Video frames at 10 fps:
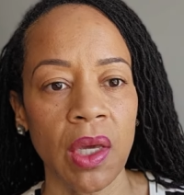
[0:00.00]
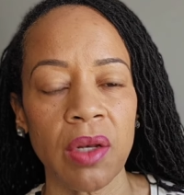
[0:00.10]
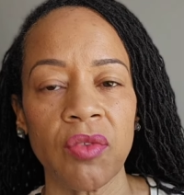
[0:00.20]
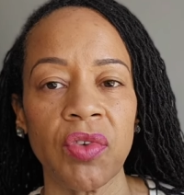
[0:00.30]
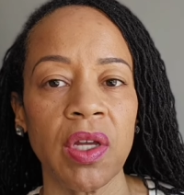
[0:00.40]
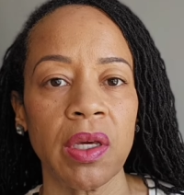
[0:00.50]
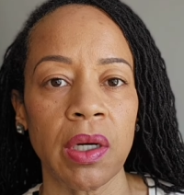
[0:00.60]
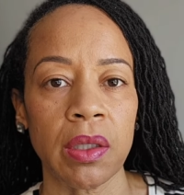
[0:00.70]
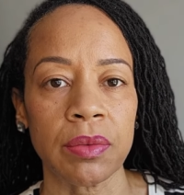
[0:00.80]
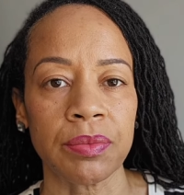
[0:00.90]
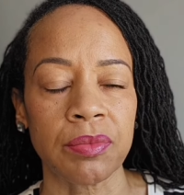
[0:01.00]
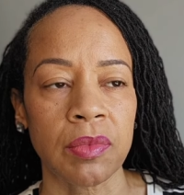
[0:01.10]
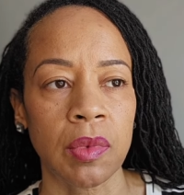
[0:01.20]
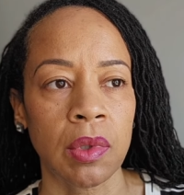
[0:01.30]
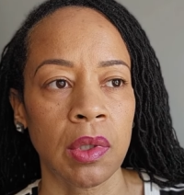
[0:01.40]
in the video,
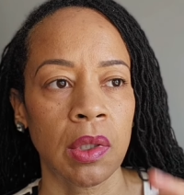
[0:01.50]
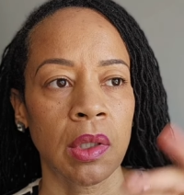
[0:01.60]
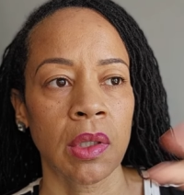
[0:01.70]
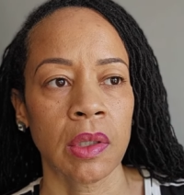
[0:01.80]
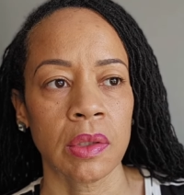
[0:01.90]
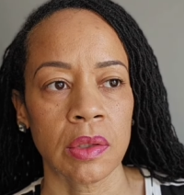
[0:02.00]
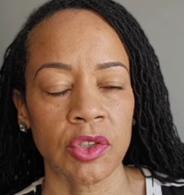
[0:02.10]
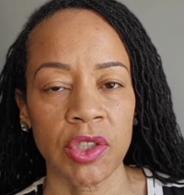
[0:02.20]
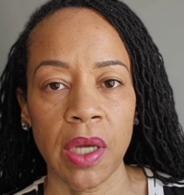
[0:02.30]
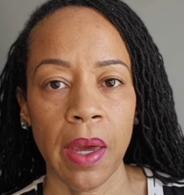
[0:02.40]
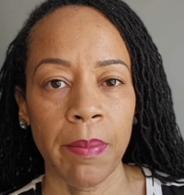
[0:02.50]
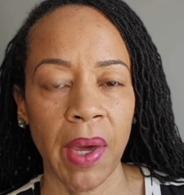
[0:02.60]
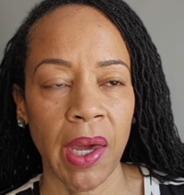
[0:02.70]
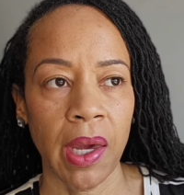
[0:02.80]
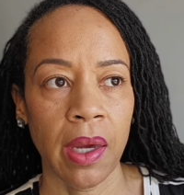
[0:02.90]
she had
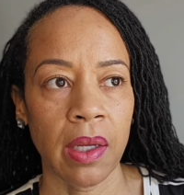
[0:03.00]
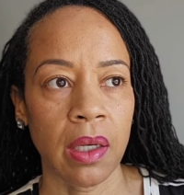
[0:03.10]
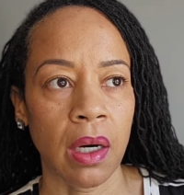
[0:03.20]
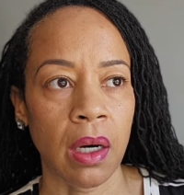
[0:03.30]
made